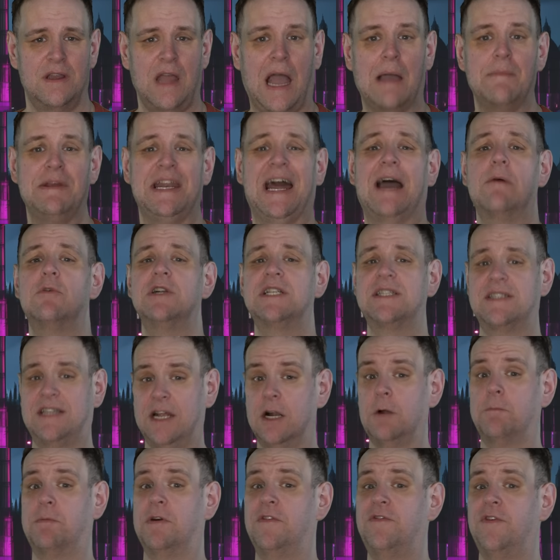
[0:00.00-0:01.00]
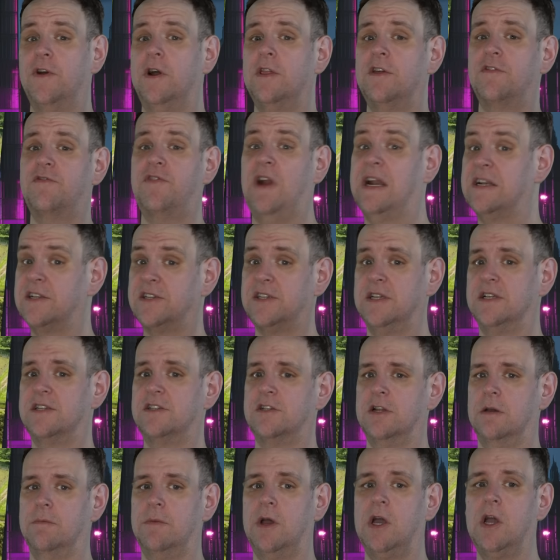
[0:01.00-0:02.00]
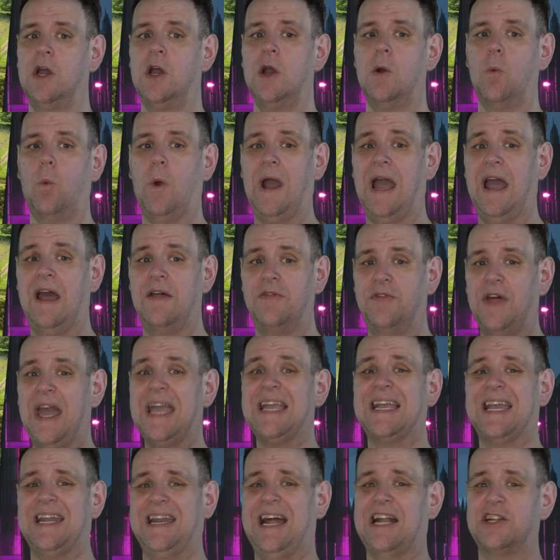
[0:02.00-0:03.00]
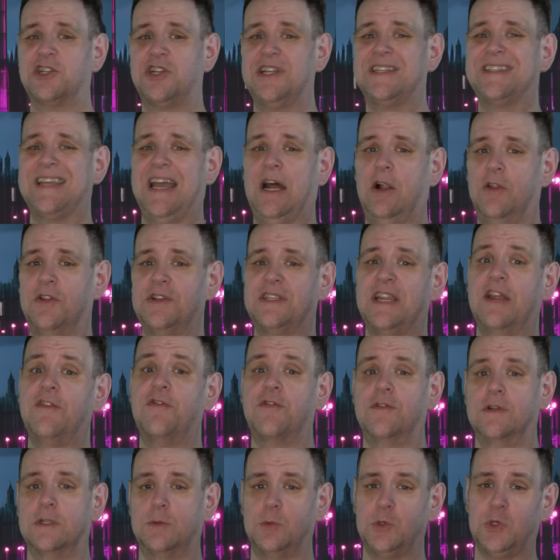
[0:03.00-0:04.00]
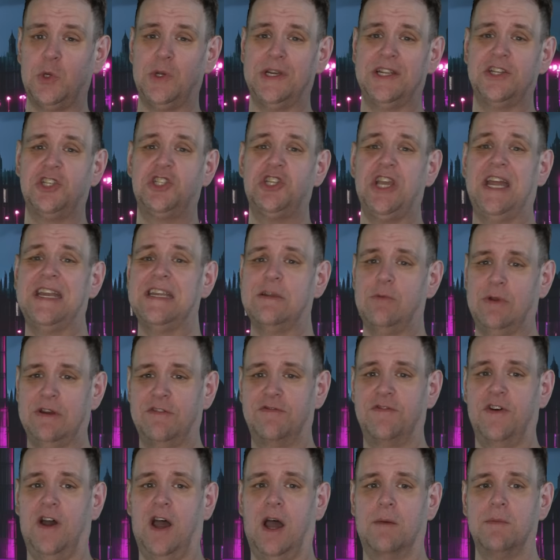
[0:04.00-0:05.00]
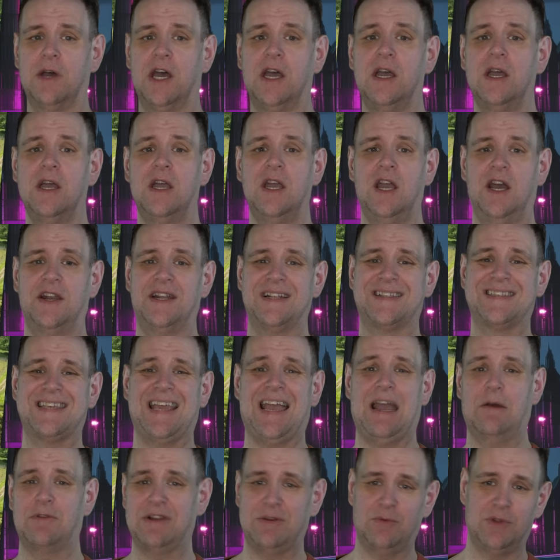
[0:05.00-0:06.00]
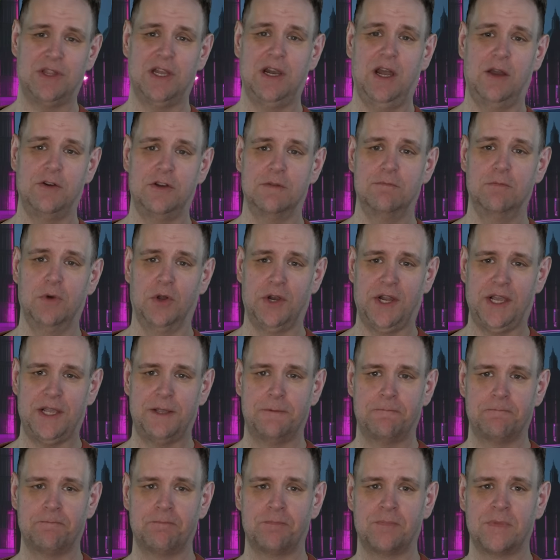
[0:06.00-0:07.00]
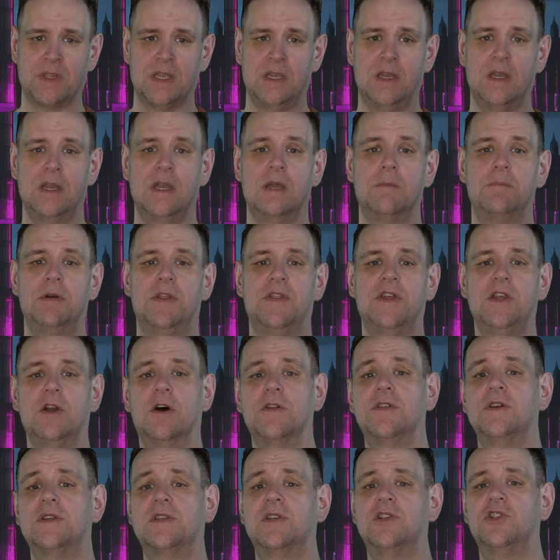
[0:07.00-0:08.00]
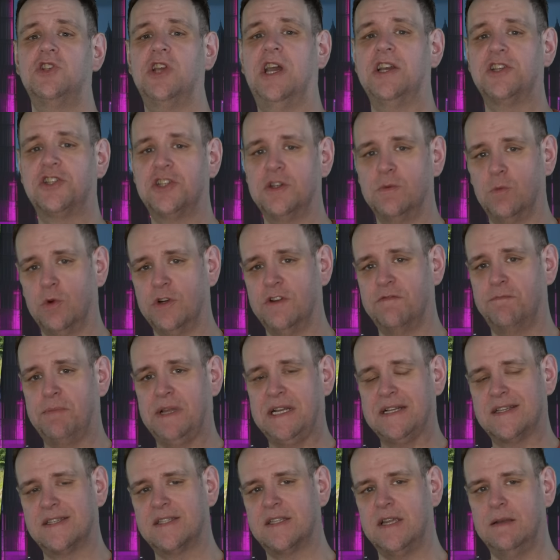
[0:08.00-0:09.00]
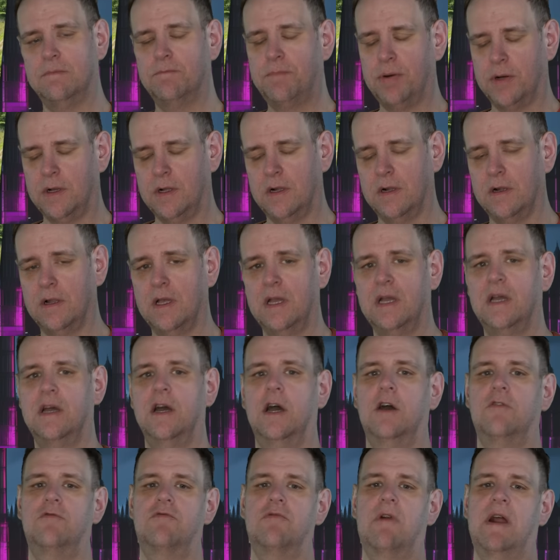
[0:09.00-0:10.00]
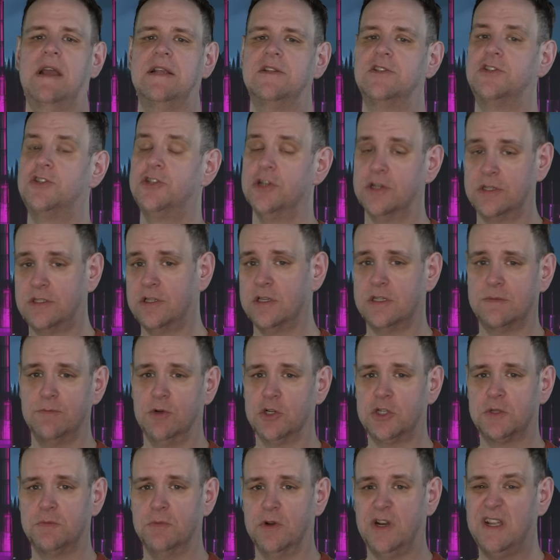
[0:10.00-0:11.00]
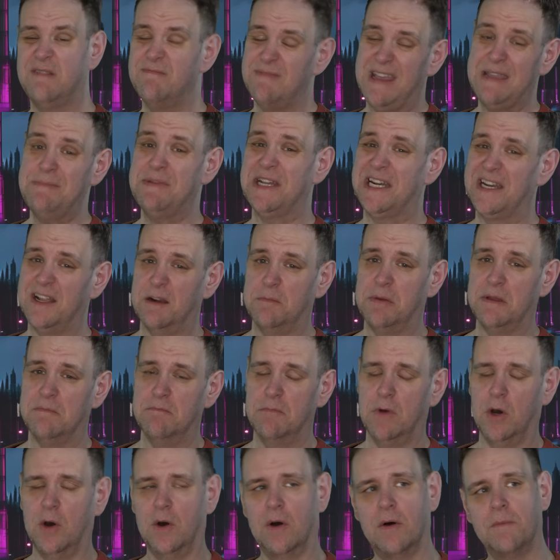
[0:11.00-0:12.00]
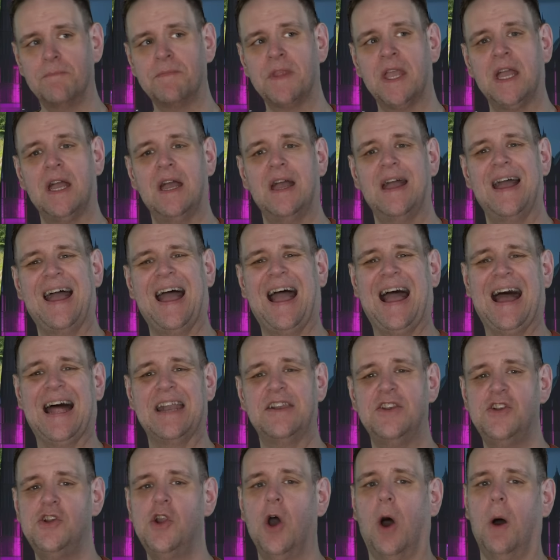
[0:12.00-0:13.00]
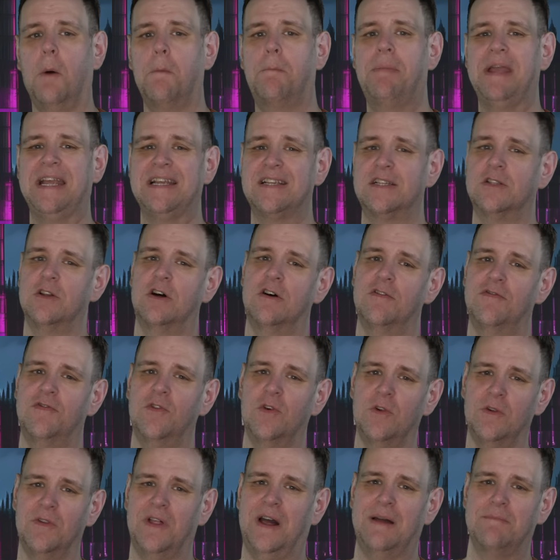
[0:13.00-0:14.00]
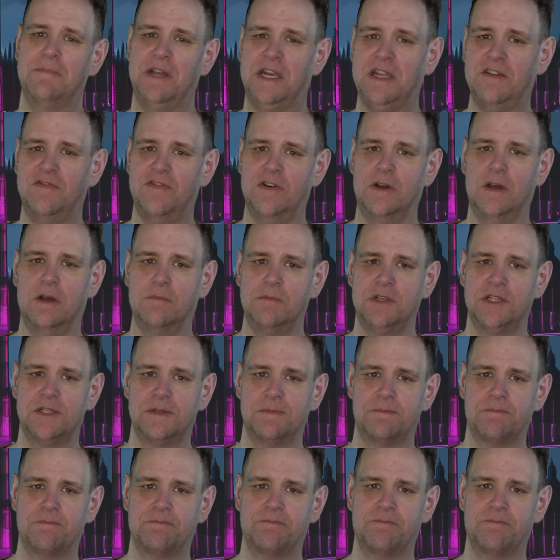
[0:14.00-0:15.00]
I mean, I would still prefer the French system where they can actually tell the difference between a genuine farmer and a townie with a load of money. But the other suggestion would have been simple, have raised just as much money, maybe a little bit more, and not pissed off all that many farmers.